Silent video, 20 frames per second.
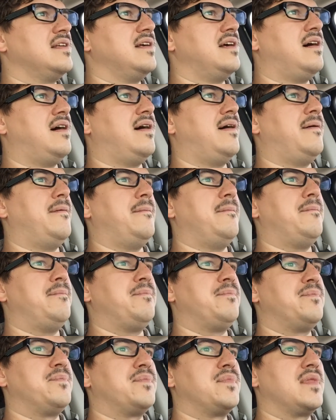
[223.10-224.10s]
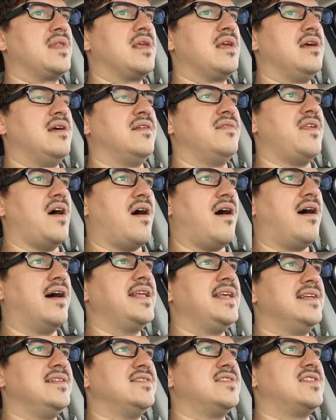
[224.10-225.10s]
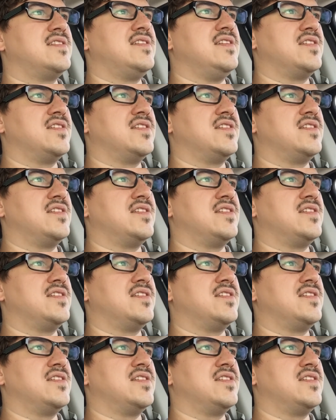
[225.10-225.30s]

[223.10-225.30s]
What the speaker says: the audience